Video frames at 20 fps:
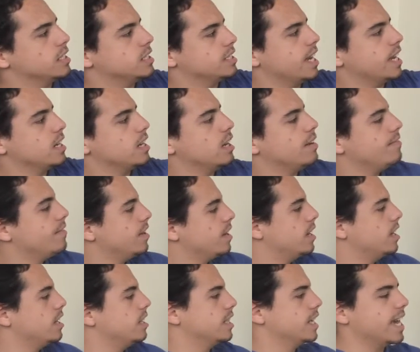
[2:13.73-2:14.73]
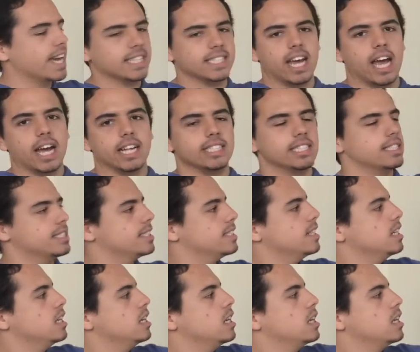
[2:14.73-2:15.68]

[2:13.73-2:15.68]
standoff on the x-axis.